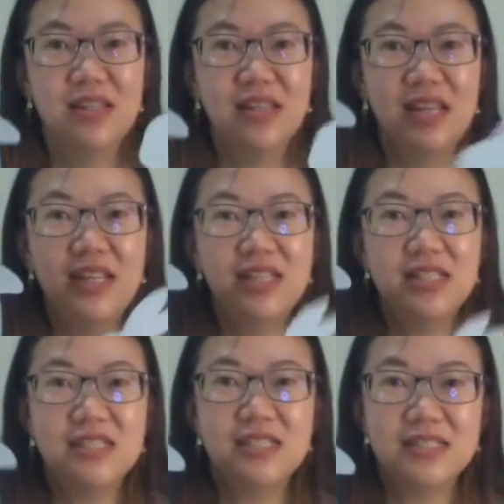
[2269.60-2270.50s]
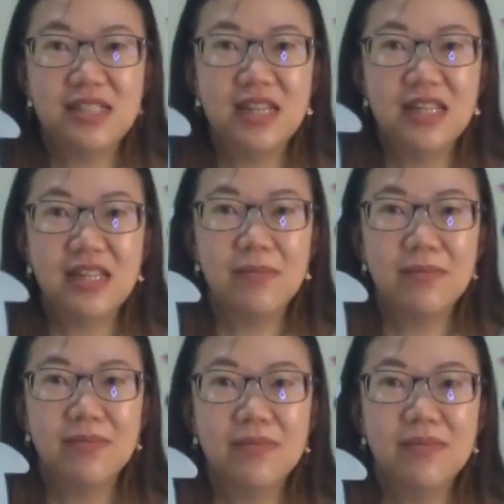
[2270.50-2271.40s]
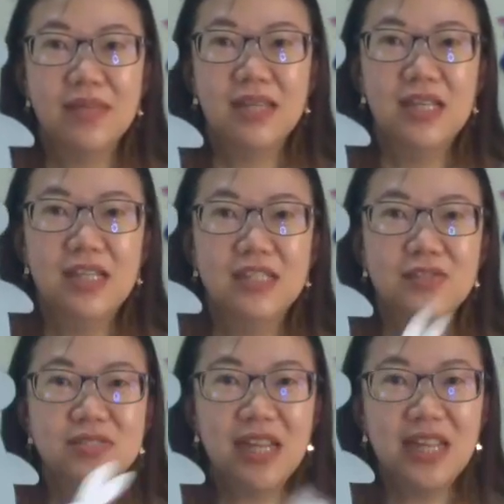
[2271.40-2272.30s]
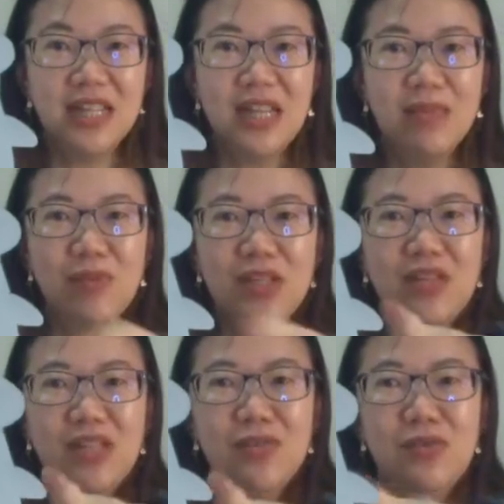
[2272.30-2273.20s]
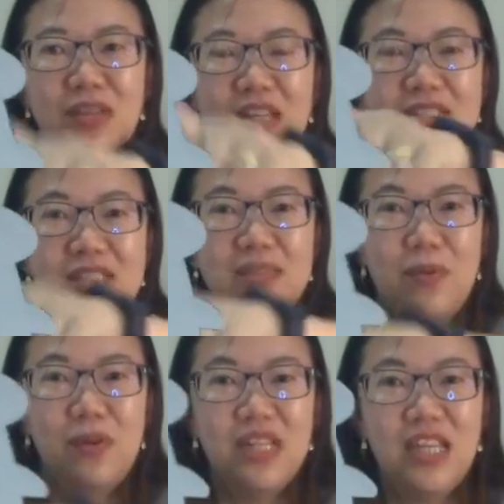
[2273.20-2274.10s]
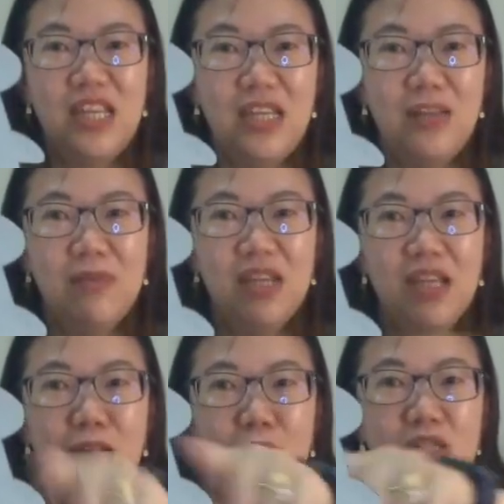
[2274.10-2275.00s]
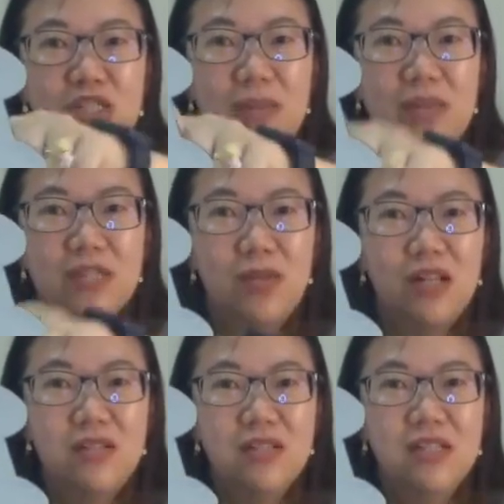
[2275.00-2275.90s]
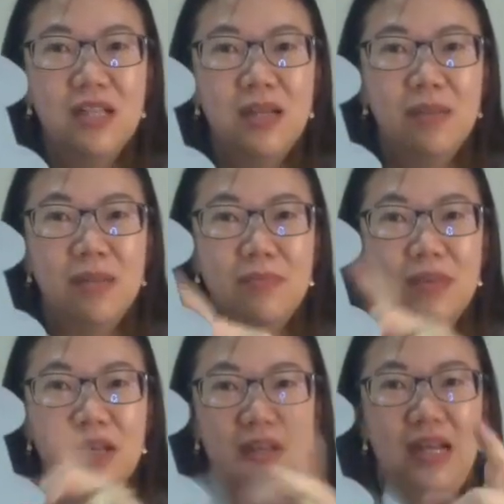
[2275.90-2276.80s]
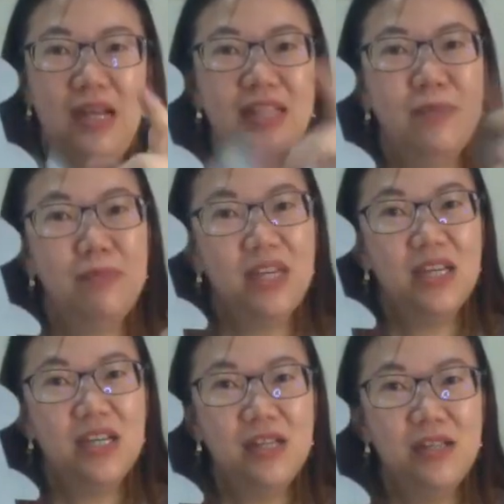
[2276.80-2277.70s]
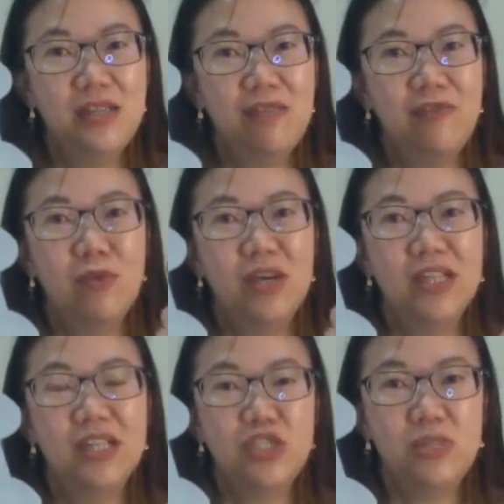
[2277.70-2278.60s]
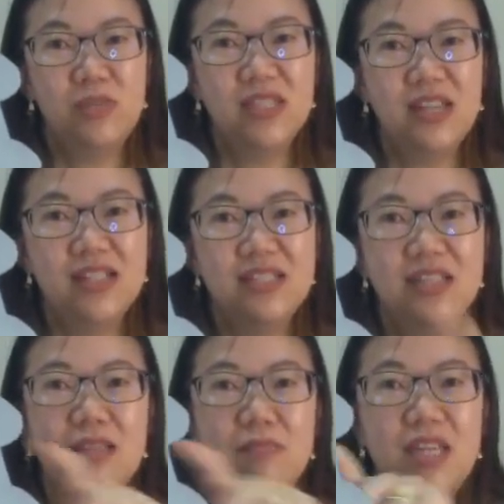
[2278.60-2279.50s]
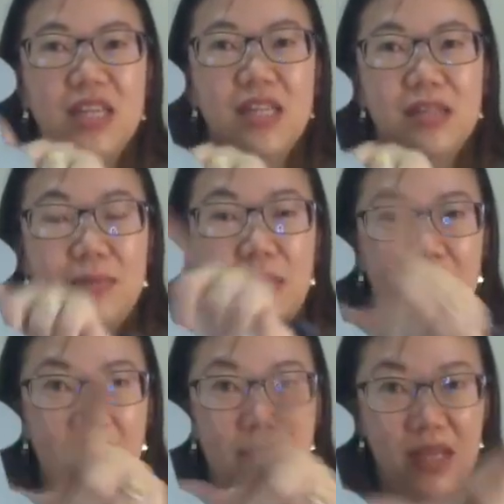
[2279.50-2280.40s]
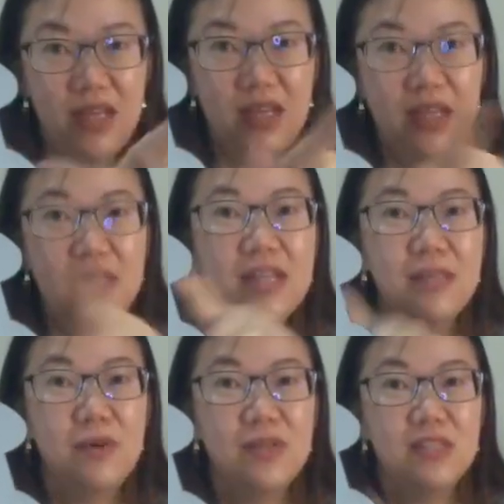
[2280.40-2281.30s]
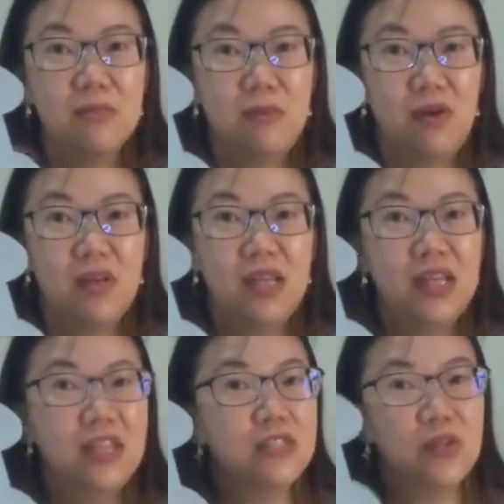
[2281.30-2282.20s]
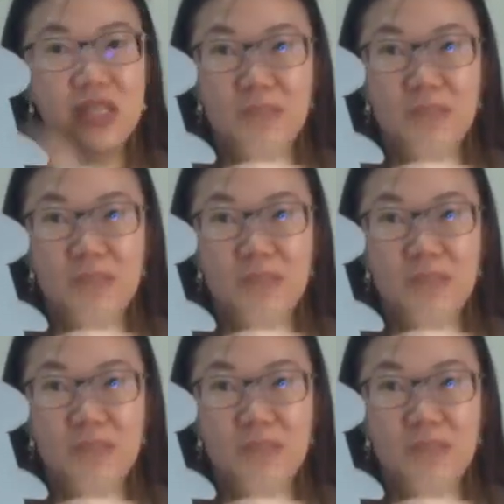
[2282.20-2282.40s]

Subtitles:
Okay, this is the standing type. So standing type, what you need to do is the body, you make it oval shape as well, but either bigger. If you want a chibi size, then you make it the head bigger, then the body small. So it